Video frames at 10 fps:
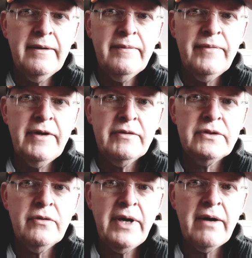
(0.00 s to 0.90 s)
there is
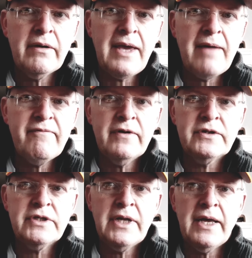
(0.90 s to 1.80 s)
no air gap
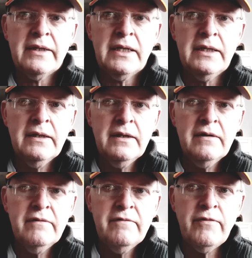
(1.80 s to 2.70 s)
functionality
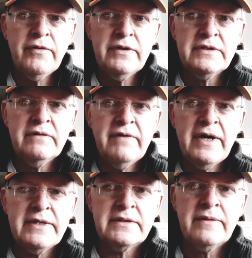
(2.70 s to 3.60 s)
for this
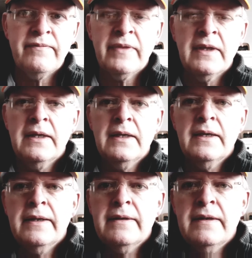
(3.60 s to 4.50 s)
device.
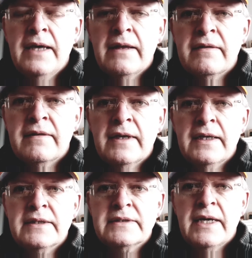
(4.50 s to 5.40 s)
The other thing
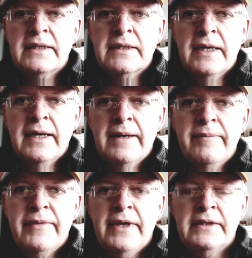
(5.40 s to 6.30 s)
is that
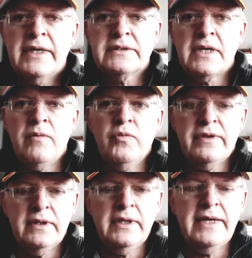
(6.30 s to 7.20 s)
it does come
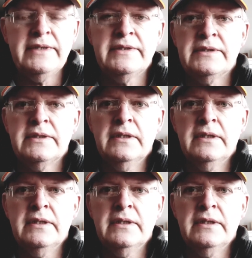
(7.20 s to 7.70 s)
with a nice